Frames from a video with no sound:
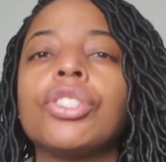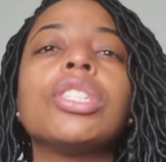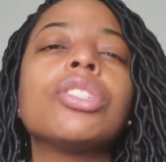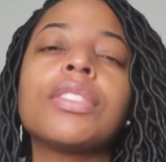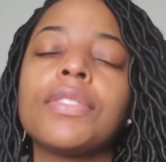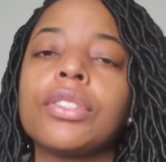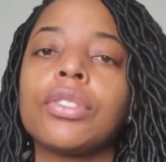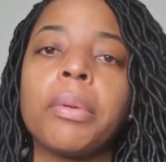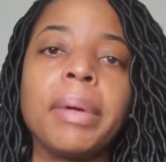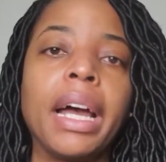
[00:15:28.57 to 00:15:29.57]
she just feels
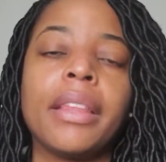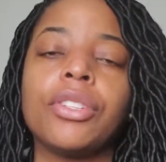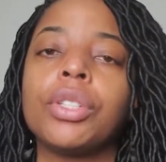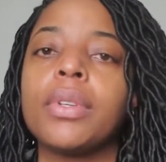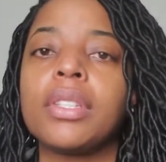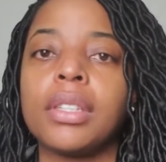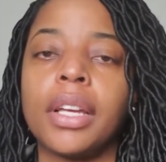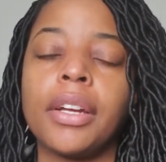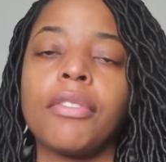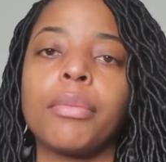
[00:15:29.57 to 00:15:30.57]
so bad that she wasn't
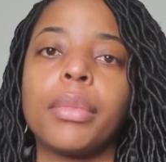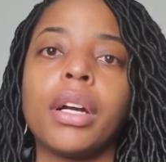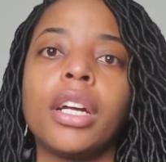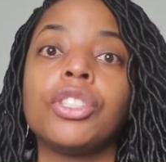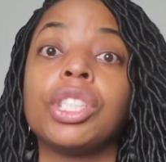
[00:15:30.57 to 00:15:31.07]
there for Marge.